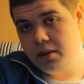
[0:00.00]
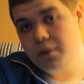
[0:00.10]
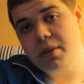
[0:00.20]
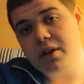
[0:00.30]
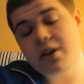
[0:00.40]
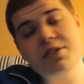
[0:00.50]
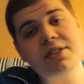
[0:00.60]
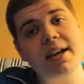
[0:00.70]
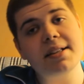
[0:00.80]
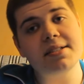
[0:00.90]
because
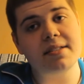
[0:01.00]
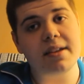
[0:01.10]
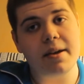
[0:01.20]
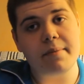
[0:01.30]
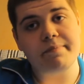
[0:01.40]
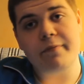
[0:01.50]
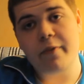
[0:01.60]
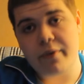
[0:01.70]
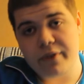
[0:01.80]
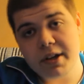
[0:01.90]
that's the
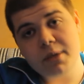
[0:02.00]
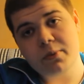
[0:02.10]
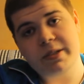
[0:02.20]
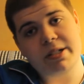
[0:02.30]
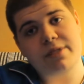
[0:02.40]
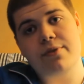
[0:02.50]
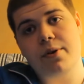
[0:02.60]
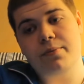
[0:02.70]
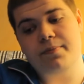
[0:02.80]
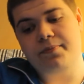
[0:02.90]
thing with this
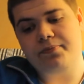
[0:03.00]
phone